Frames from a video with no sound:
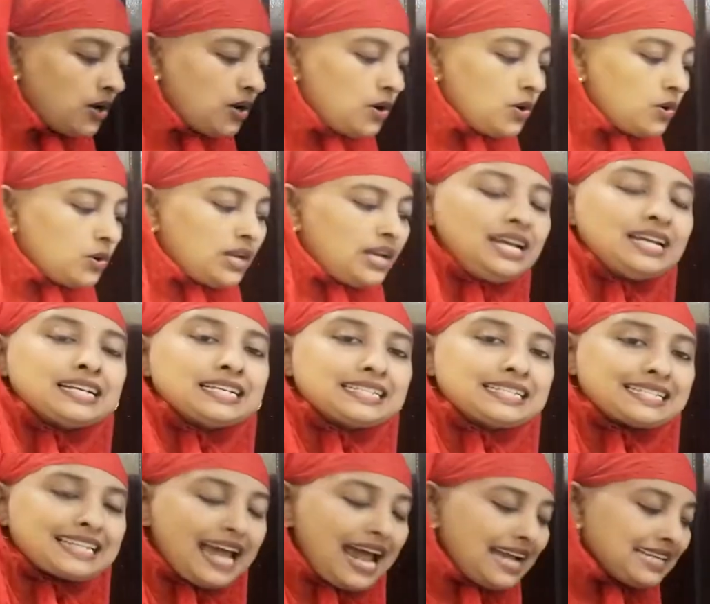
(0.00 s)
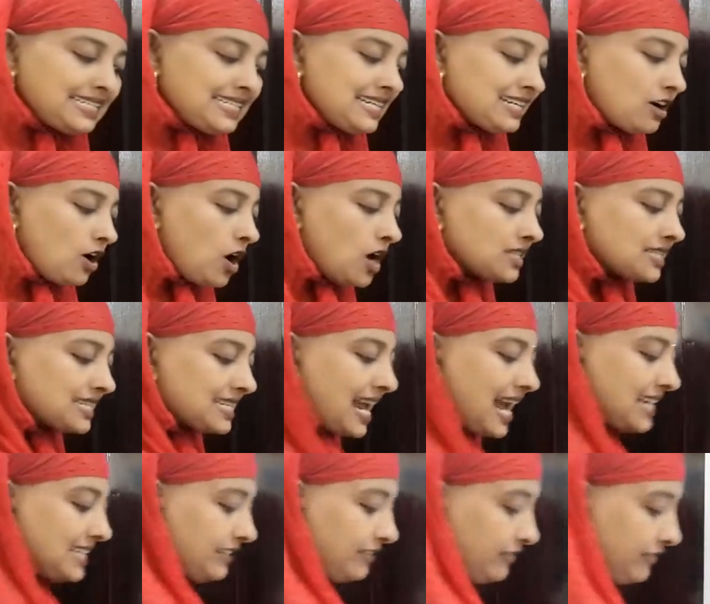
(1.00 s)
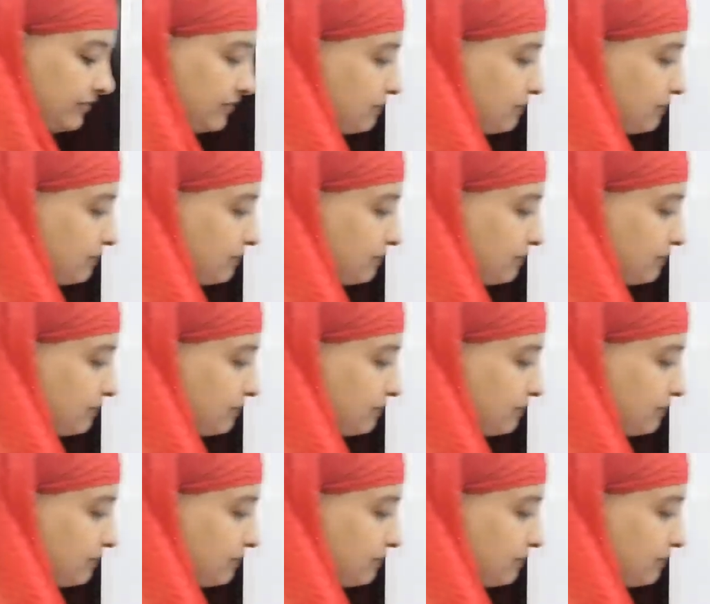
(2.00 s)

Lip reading: Okay, static or stative.